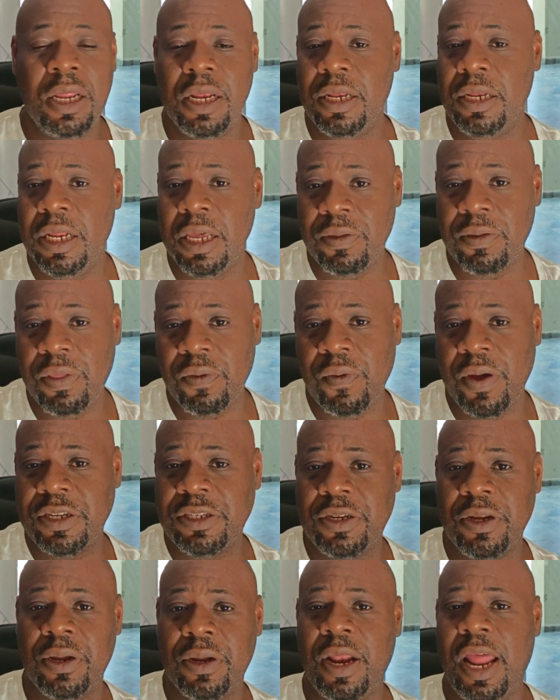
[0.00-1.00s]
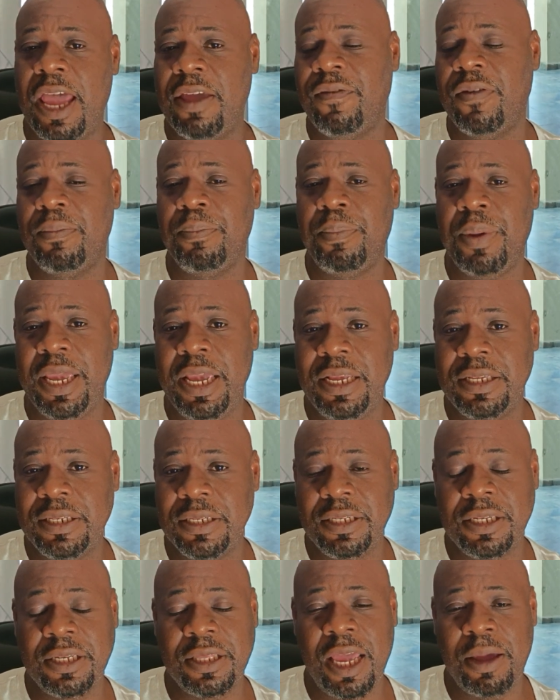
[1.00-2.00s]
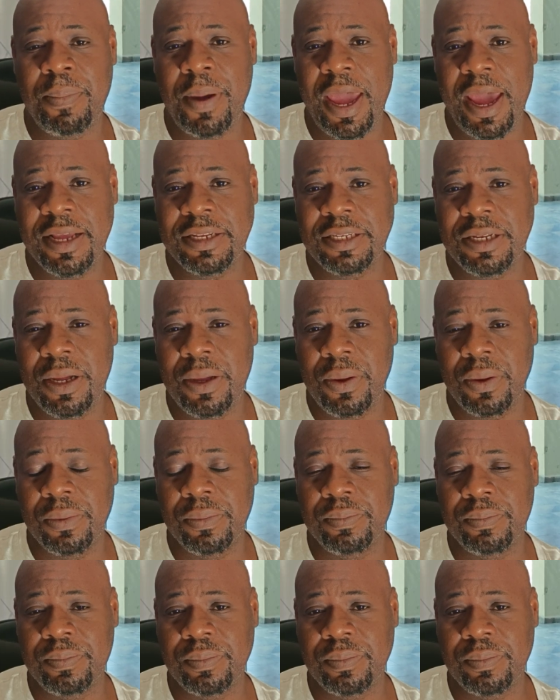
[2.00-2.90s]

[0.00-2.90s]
live the rest of their life in peace until they pass on,